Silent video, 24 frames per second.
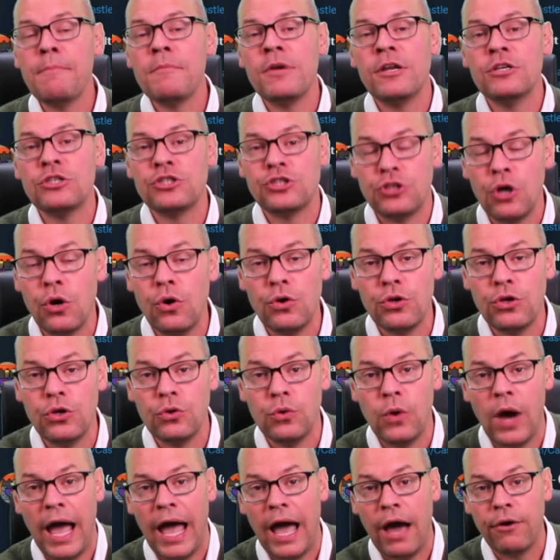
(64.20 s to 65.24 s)
going to show
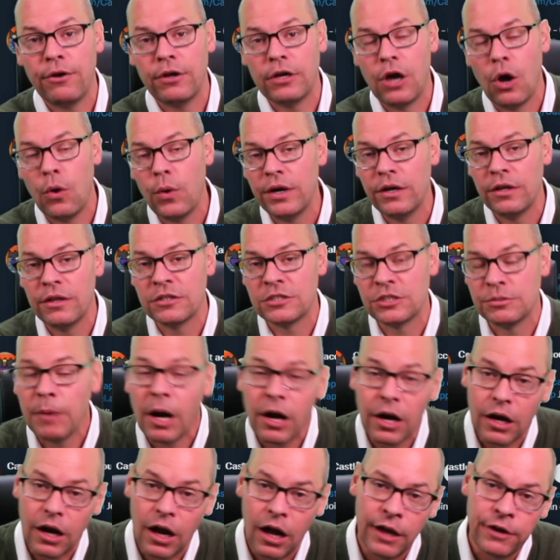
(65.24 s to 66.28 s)
you how to go into the
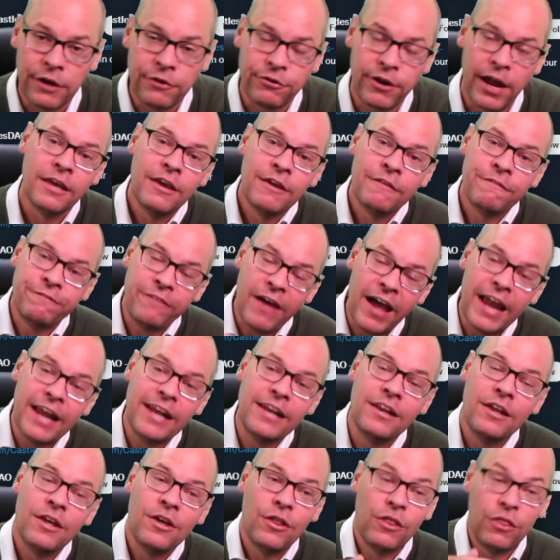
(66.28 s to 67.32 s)
smart contract,
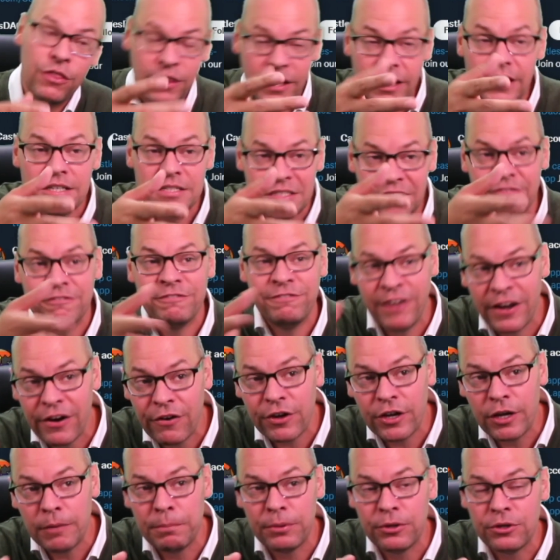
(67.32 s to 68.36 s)
find these
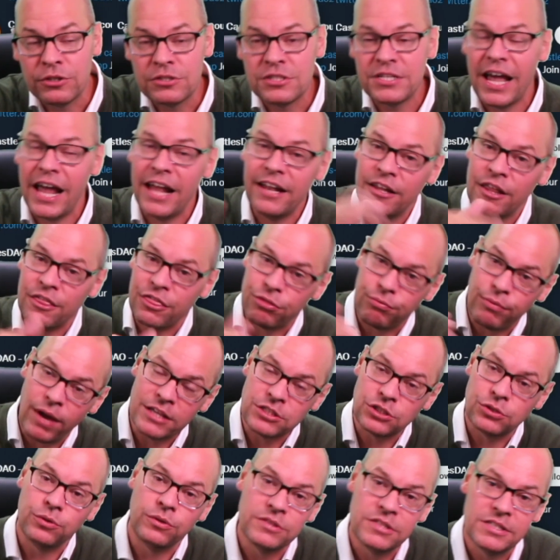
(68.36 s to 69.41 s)
variables and the
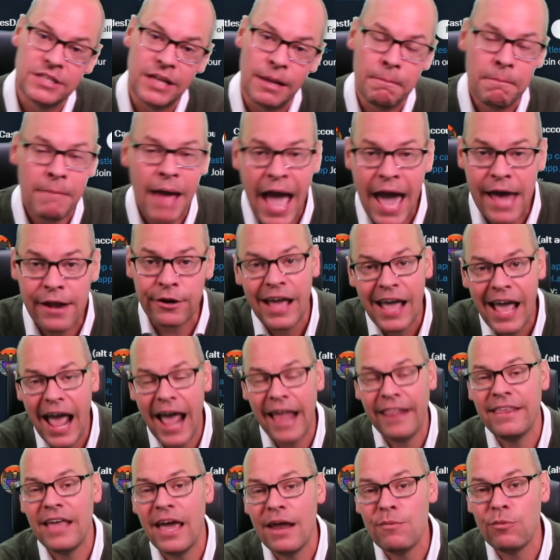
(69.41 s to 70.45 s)
thresholds that matter,
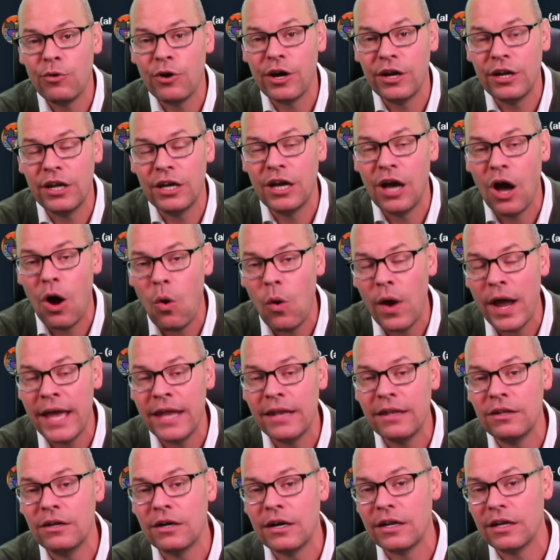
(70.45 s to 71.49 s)
and then we're going to go
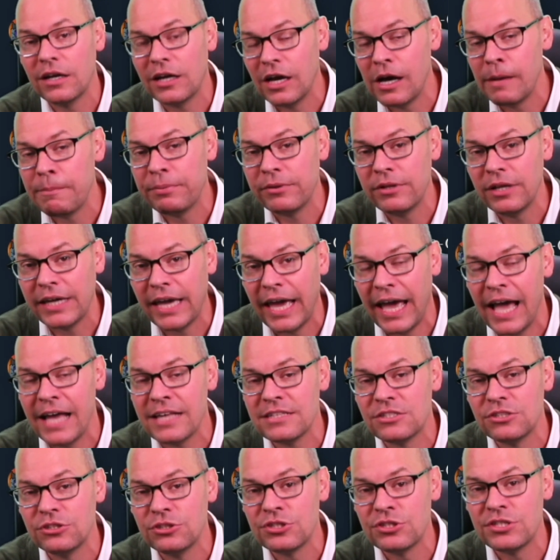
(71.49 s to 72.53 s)
in, look at a couple of
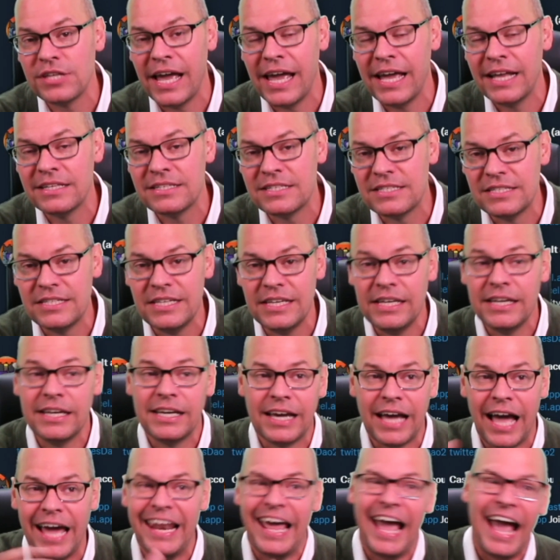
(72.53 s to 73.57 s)
castles and see
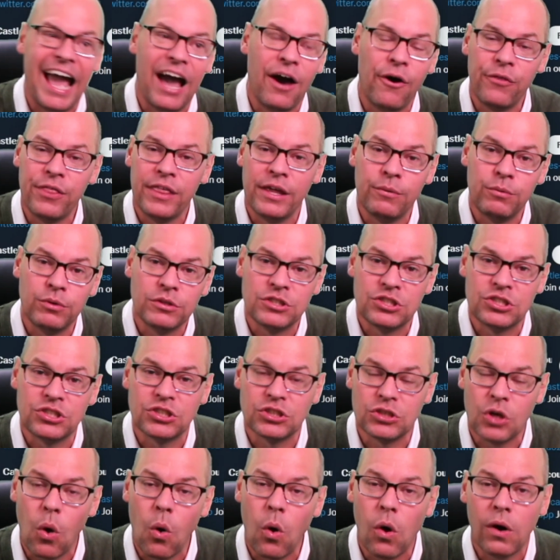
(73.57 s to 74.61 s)
kind of how they would
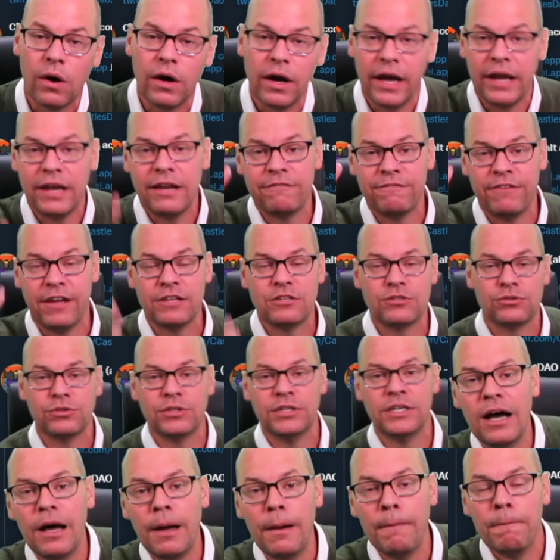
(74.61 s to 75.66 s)
score, and
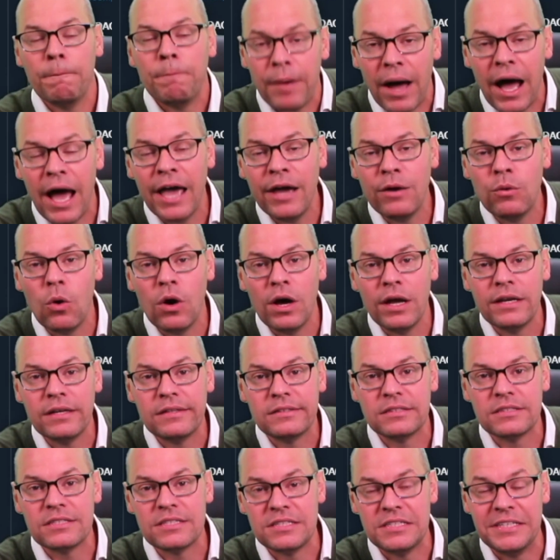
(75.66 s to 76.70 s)
eventually buy one
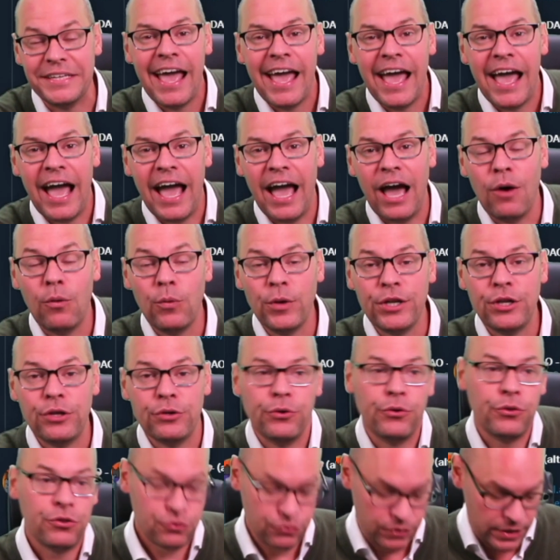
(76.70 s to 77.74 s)
to see how we
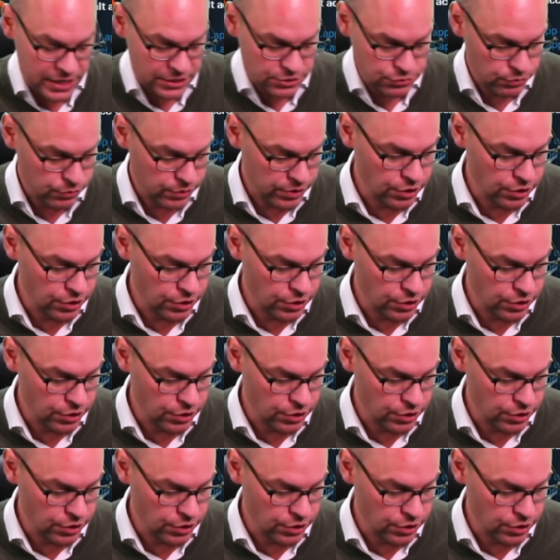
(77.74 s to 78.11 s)
do. So that's what we're